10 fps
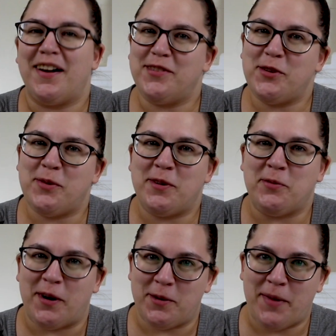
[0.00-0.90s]
Hi everyone and
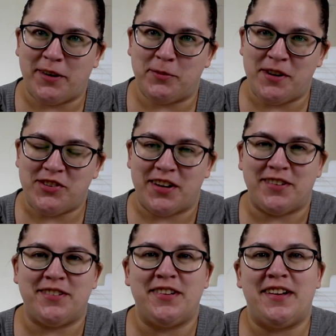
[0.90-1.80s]
welcome back to my
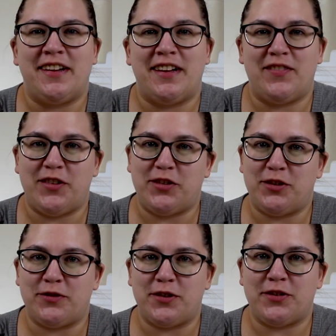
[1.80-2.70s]
channel. If this is
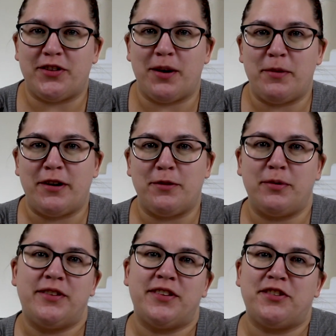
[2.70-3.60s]
your first time here,
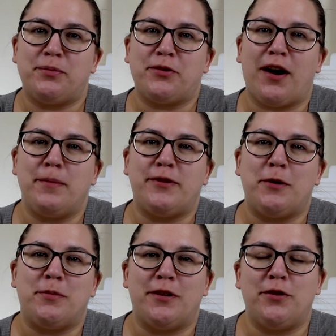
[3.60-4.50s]
please hit subscribe
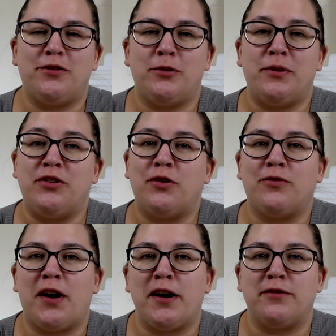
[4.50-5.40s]
down below so you'll be
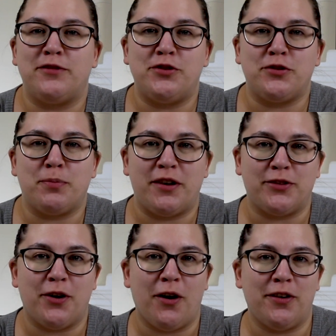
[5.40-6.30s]
notified of future
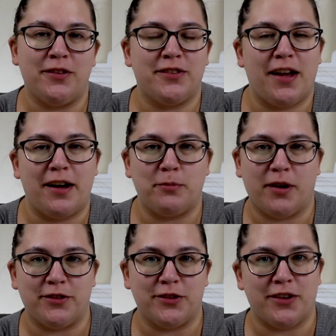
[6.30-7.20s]
puzzle hauls and
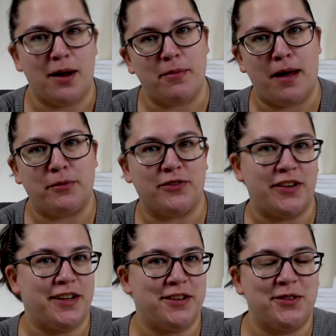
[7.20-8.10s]
puzzle time-lapse
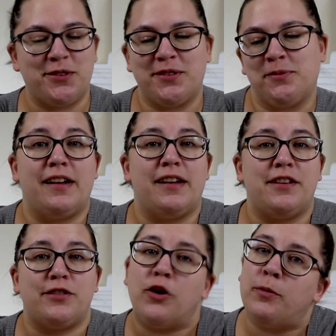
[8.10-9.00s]
videos.
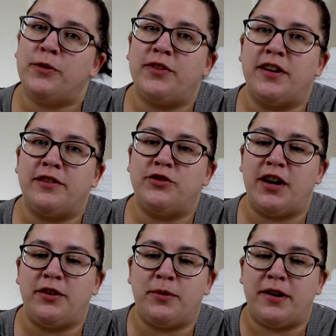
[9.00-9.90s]
It's almost the end of
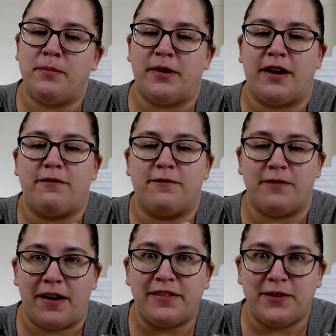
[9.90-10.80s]
January, but I
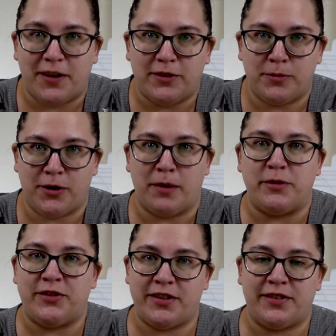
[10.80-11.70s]
finally found some time to
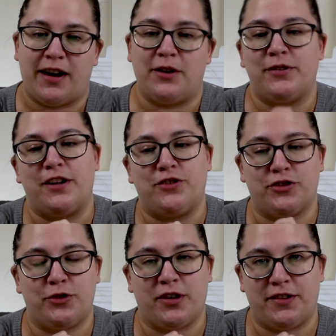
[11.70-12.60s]
sit down and
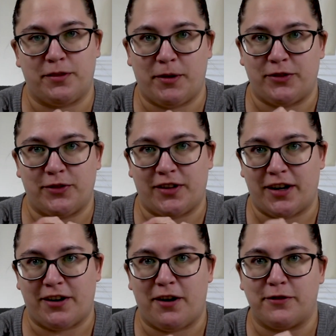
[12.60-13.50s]
show you guys the puzzles that I
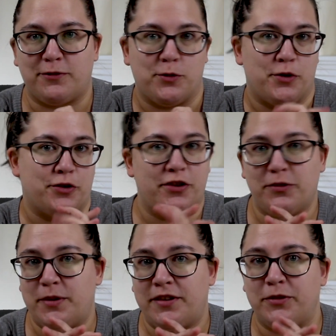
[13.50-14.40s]
got for
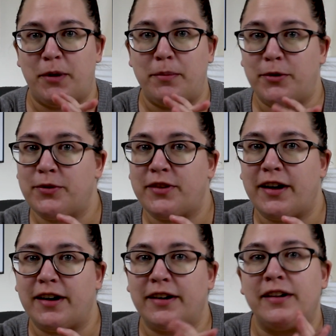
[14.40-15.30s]
Christmas, my
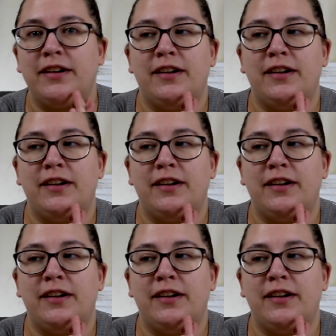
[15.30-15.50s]
birthday,